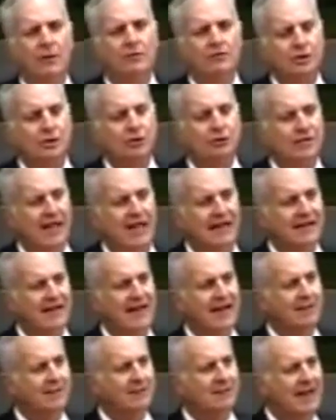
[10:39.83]
Folks use that
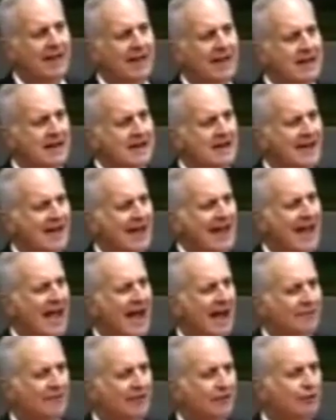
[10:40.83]
name day in and day
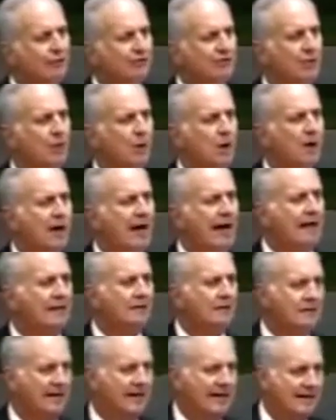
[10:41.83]
out. They use the word
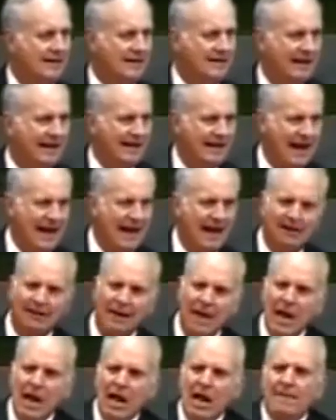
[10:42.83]
hell day in and day
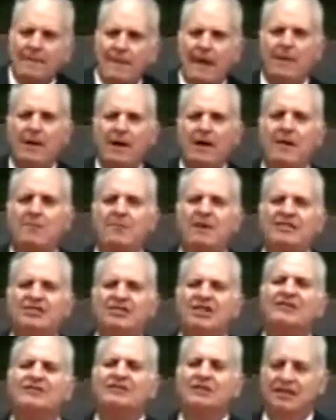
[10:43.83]
out. They become
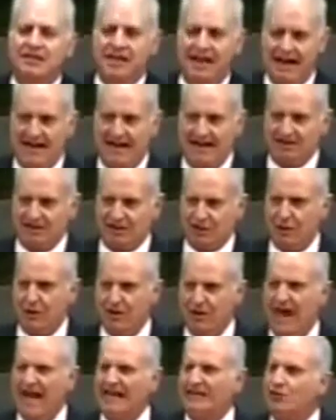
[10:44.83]
desensitized to
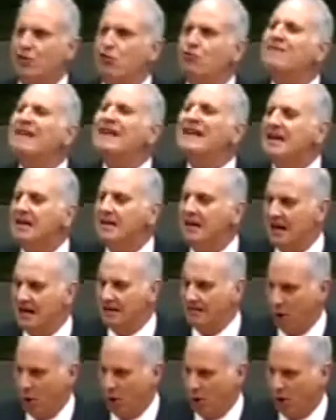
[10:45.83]
it. It has no meaning
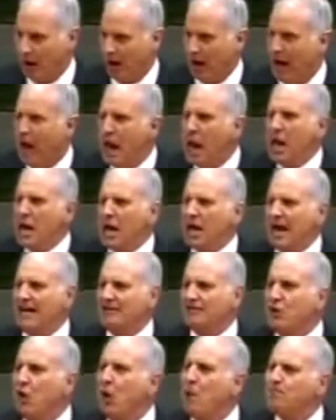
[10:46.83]
anymore. It
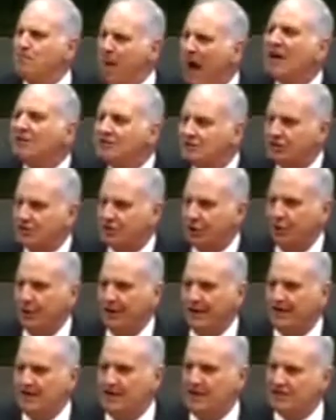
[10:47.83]
has no punch
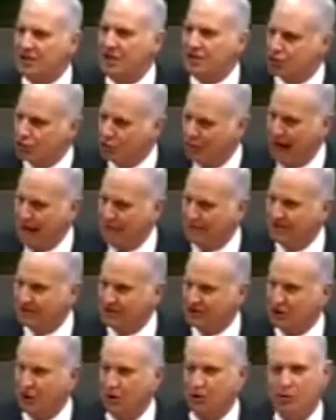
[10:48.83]
to it. It doesn't grab
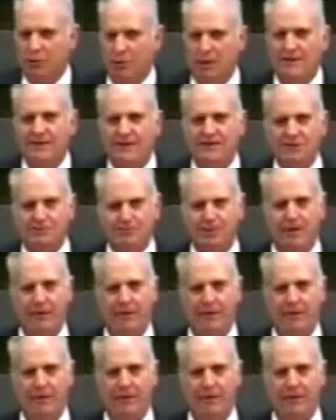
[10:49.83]
the soul and the